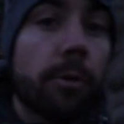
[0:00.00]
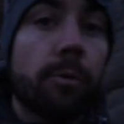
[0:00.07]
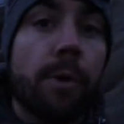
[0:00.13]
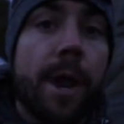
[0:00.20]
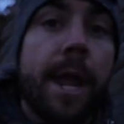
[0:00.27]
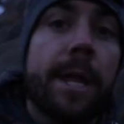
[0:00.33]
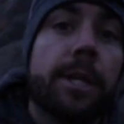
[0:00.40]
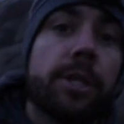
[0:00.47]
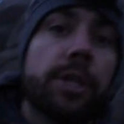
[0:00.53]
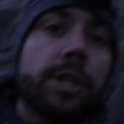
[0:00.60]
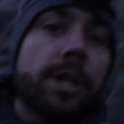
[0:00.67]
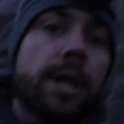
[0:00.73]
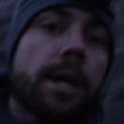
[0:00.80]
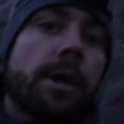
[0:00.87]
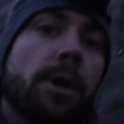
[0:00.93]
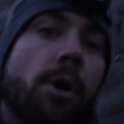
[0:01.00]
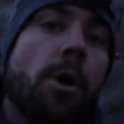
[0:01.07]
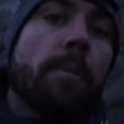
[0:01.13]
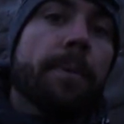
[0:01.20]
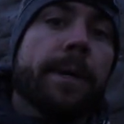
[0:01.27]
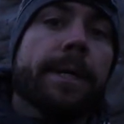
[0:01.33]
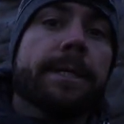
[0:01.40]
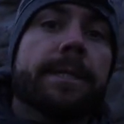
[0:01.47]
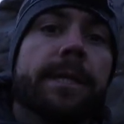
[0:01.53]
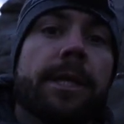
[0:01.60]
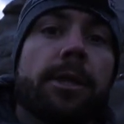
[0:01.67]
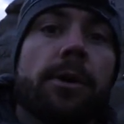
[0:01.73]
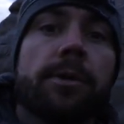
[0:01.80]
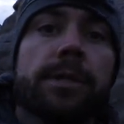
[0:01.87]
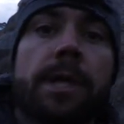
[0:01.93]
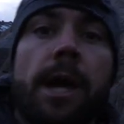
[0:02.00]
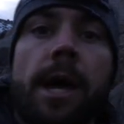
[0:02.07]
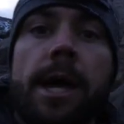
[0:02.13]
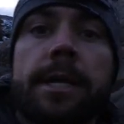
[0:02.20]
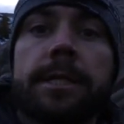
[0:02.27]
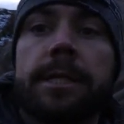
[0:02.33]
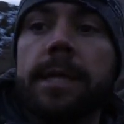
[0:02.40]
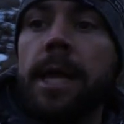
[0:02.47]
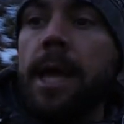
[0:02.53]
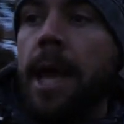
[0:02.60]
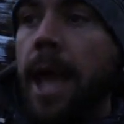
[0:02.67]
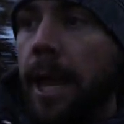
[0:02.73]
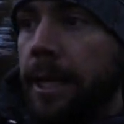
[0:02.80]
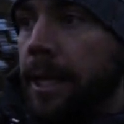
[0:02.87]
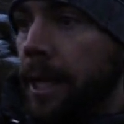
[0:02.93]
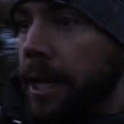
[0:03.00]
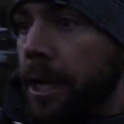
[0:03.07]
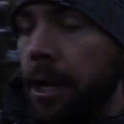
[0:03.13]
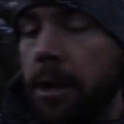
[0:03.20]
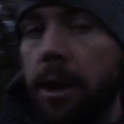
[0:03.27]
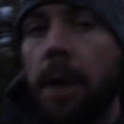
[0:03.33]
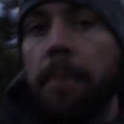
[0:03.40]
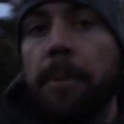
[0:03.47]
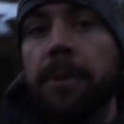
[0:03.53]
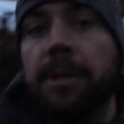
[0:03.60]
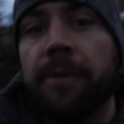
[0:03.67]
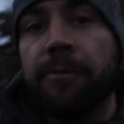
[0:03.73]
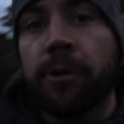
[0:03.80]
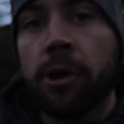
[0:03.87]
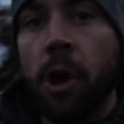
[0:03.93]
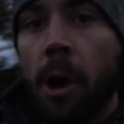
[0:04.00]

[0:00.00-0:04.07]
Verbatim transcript: the ridge. Hope you can see those guys. And getting a couple different